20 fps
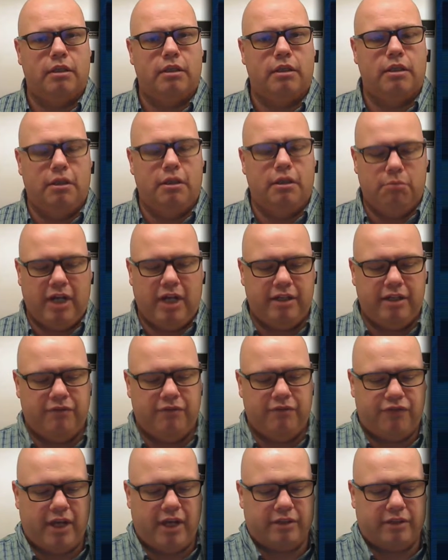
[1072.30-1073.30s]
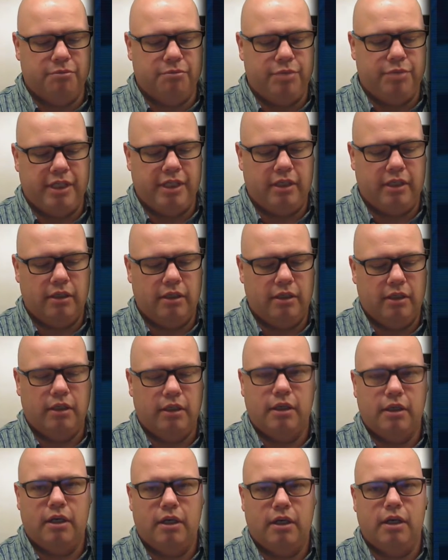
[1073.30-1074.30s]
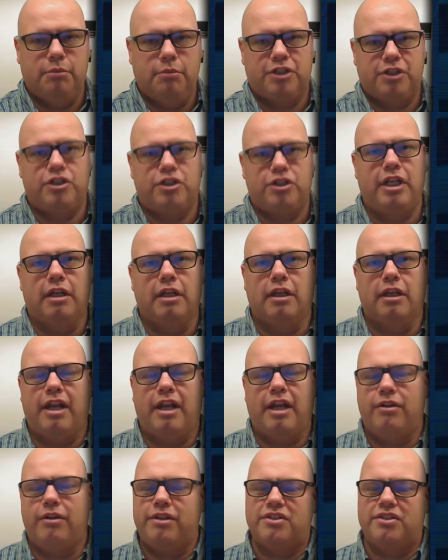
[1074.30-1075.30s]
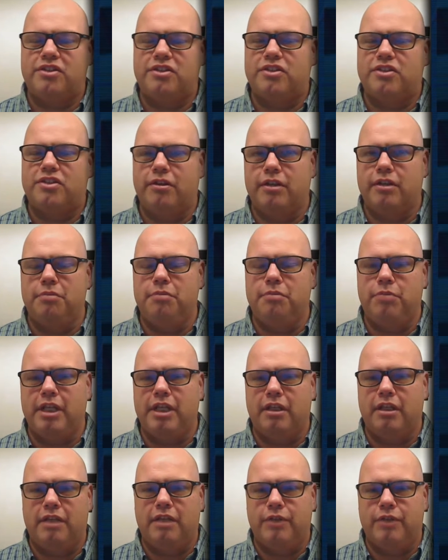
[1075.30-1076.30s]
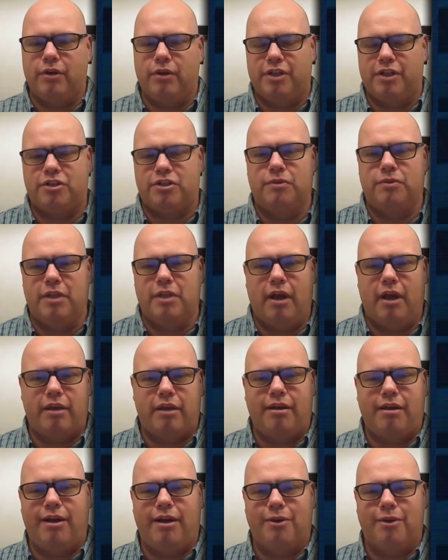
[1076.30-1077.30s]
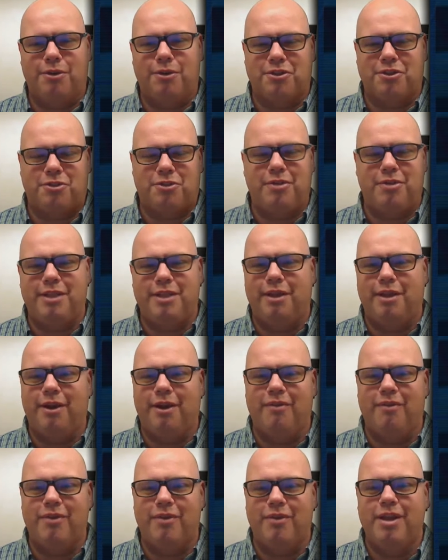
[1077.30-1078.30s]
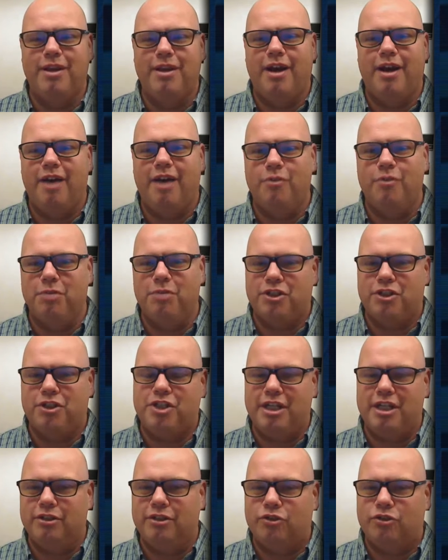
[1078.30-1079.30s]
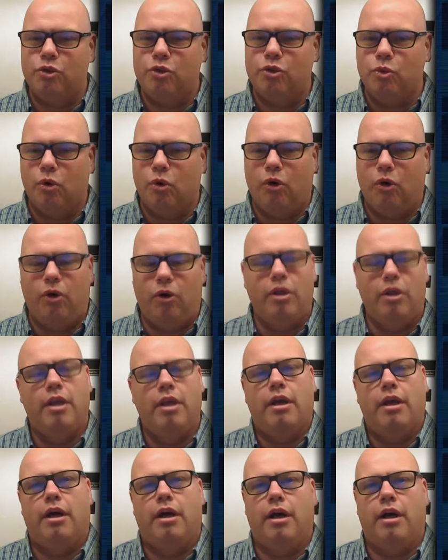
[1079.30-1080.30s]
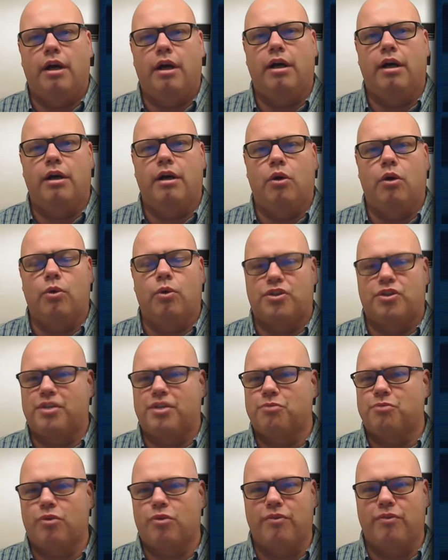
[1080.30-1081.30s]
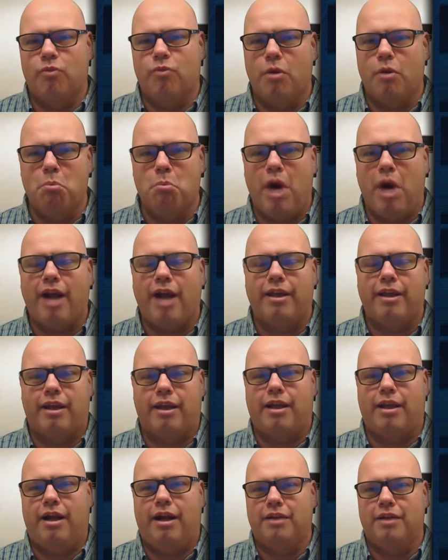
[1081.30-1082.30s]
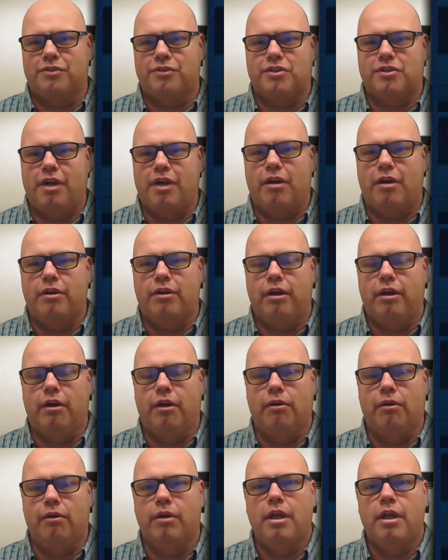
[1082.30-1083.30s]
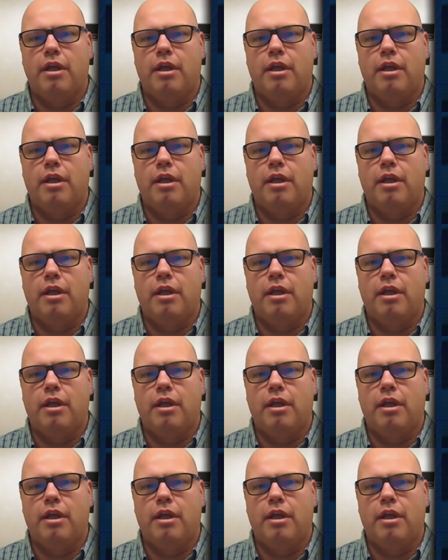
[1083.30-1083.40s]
It might in fact be a machine. And I don't necessarily mean, even though I showed the icon on the screen there of a machine tool or some sort of robotic kind of scenario.